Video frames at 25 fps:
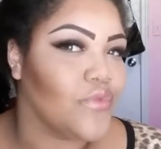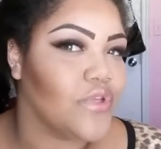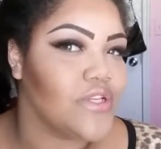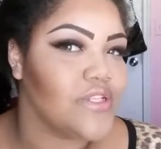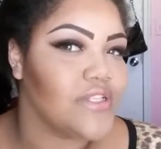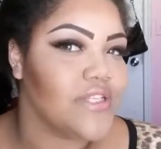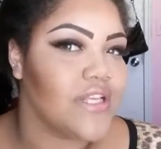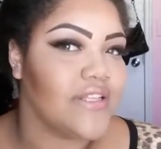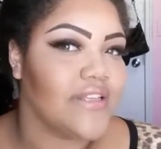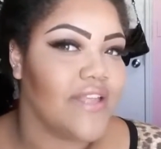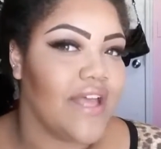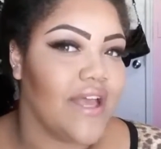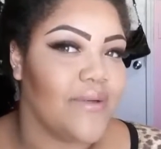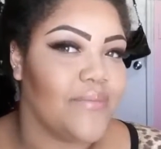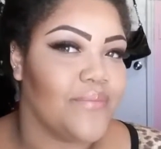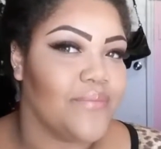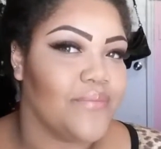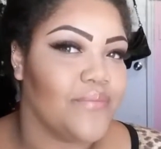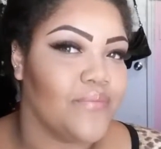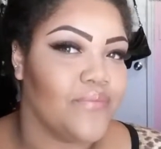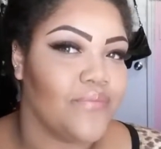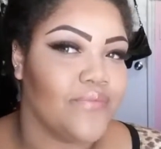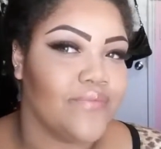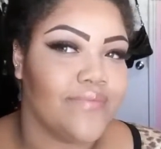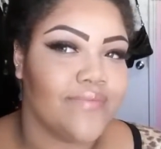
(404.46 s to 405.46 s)
Just like that.
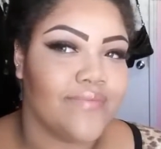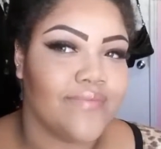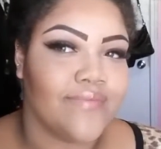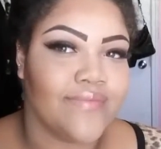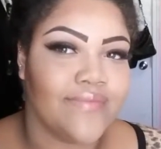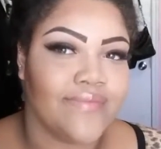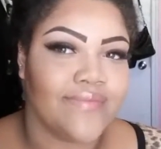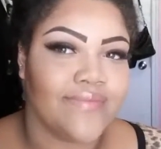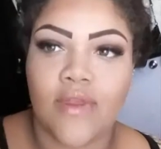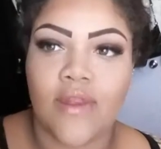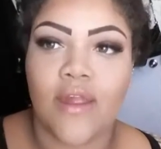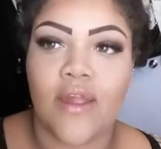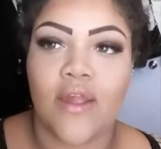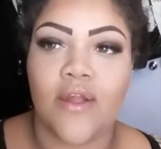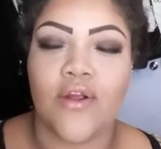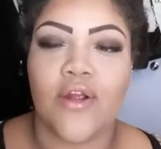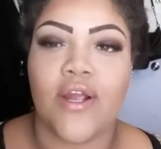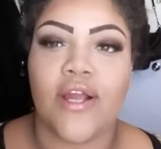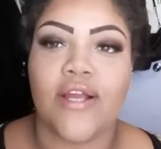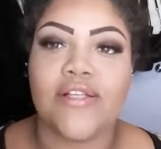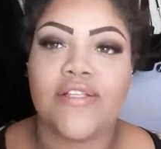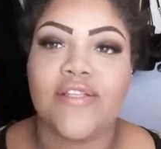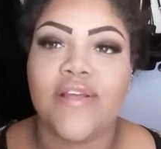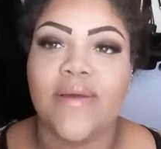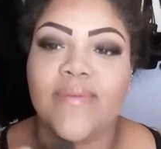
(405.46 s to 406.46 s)

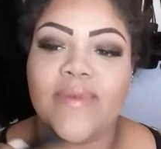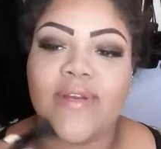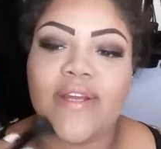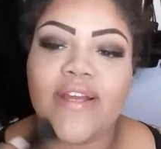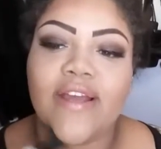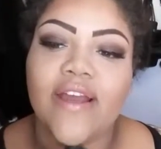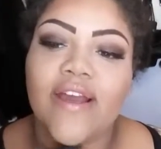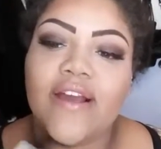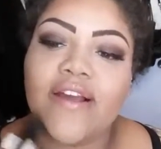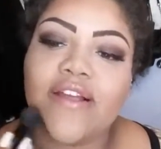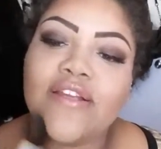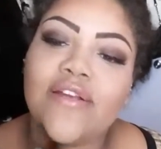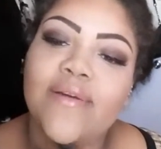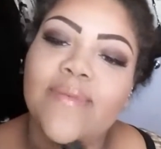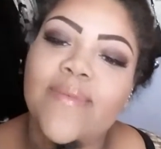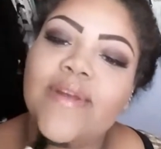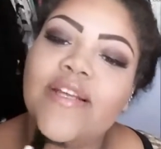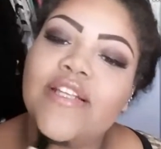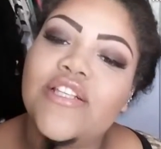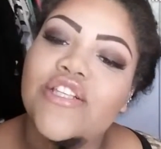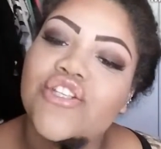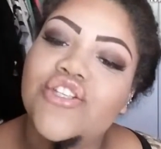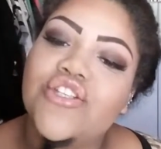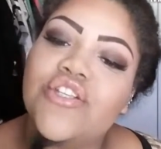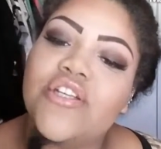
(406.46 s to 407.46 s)
Alright, so I'm gonna get under
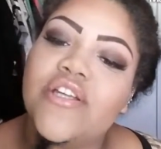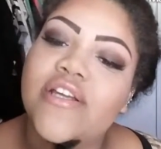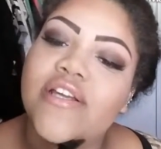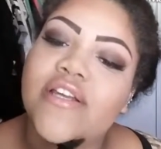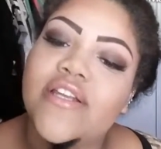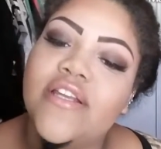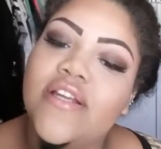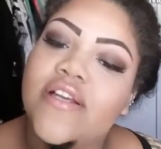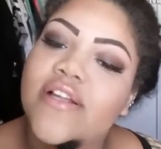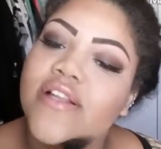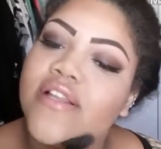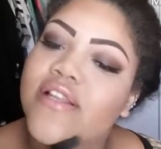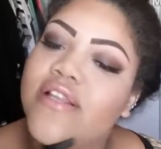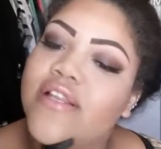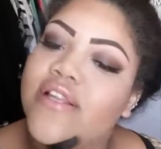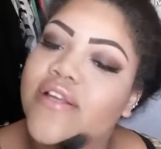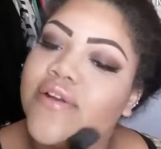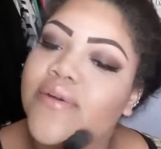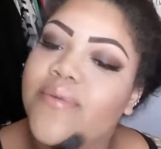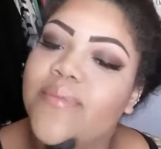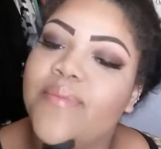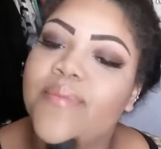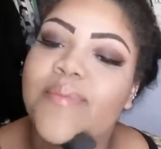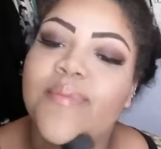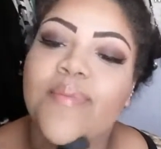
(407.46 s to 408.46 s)
my chin a
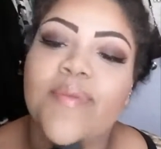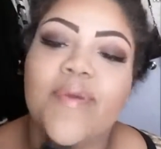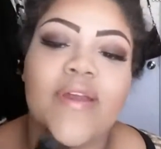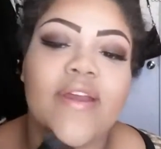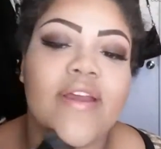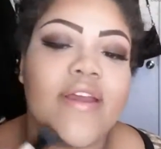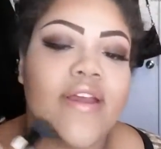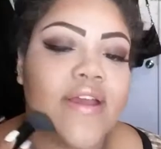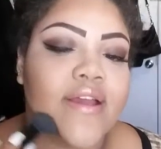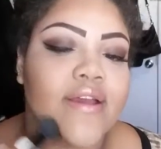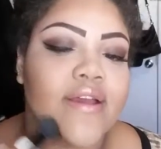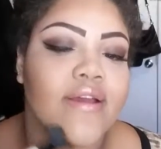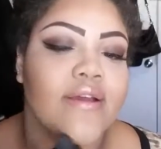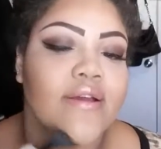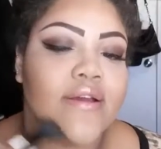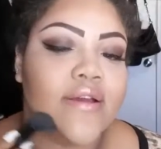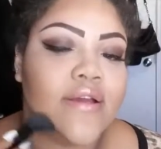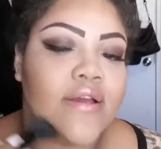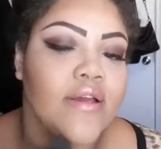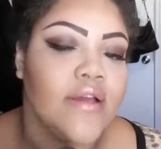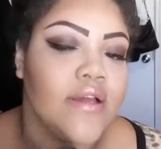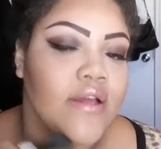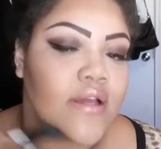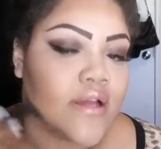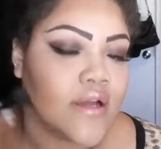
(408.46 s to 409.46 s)
little bit
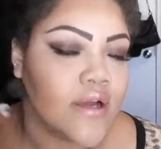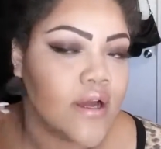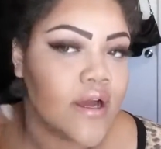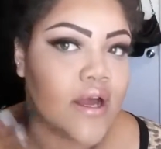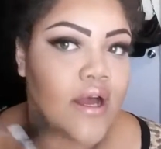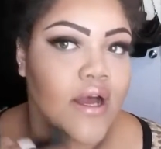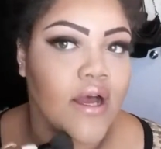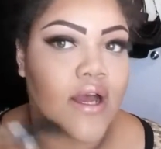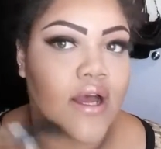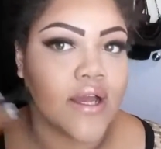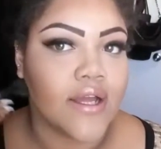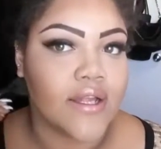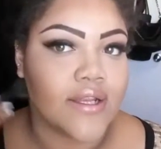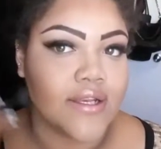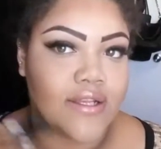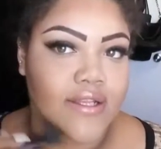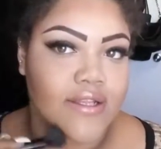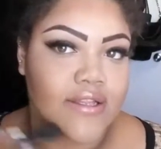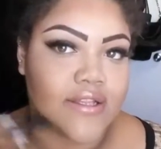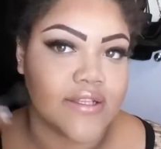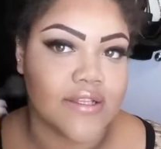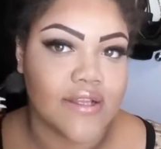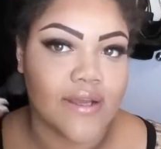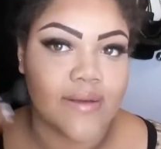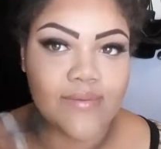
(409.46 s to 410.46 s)
on
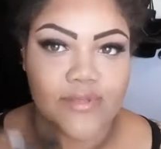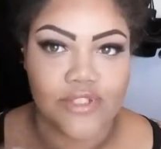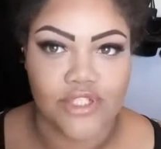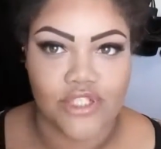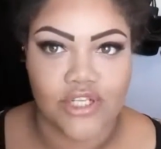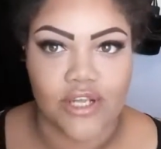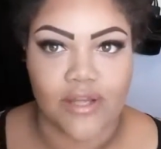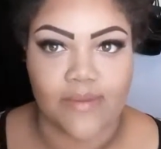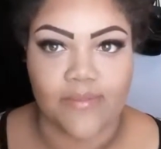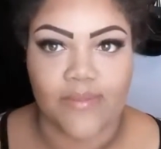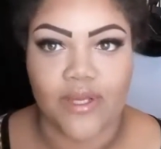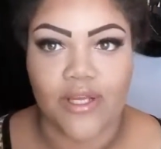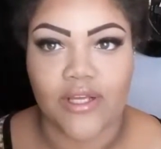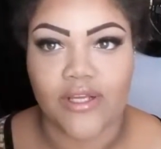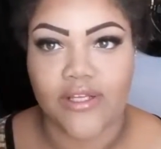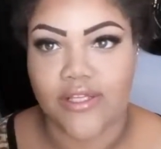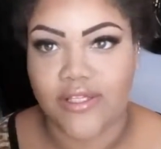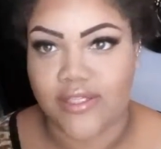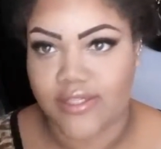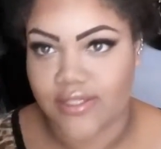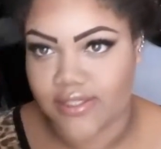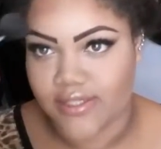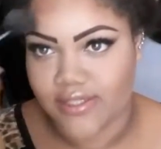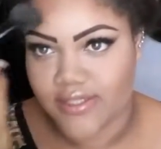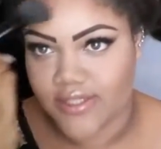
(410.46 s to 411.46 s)
double chin
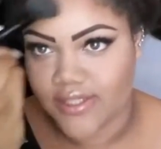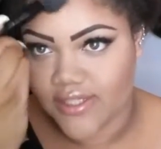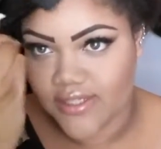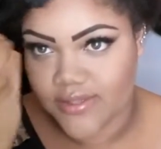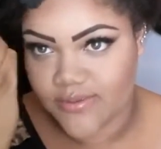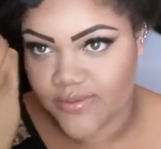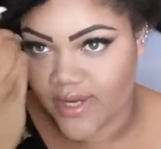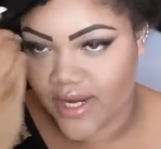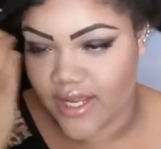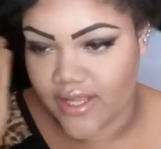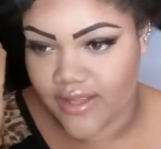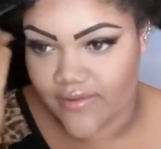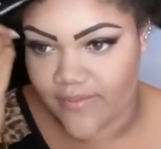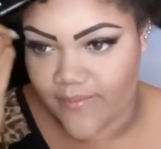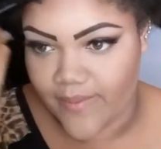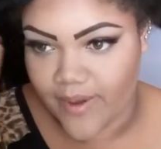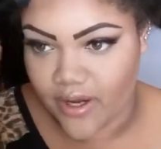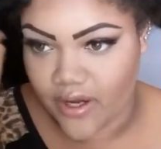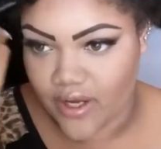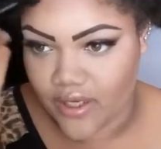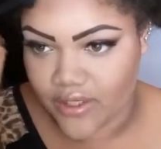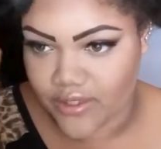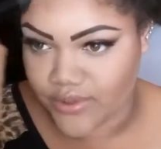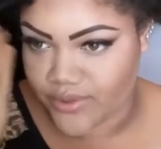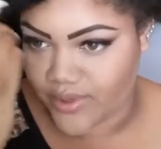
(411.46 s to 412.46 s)
because this is what I love
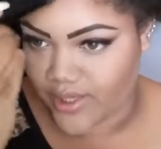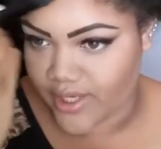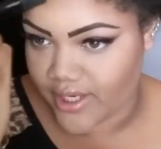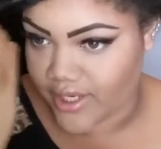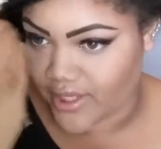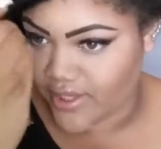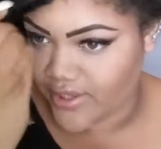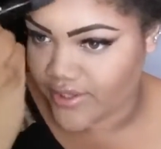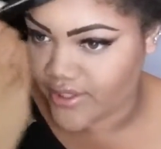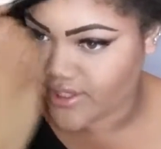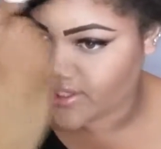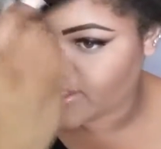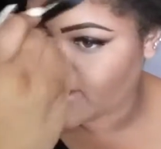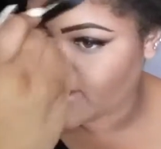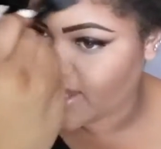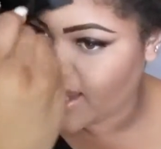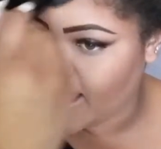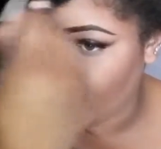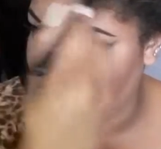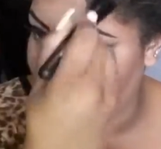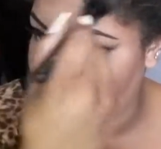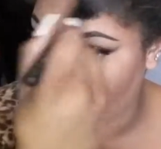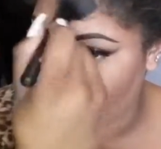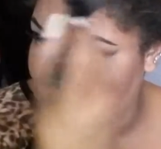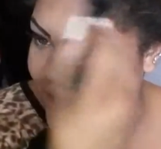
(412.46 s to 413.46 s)
about contouring. You just
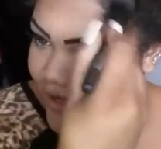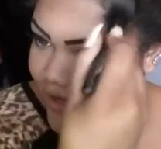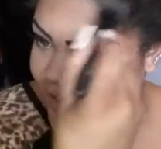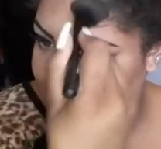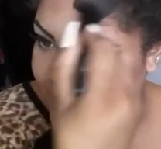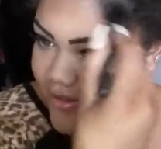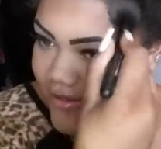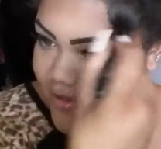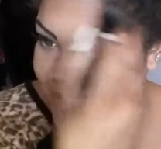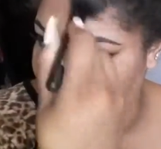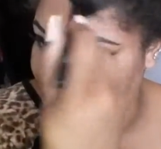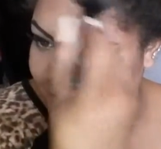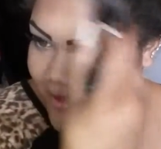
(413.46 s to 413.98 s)
hide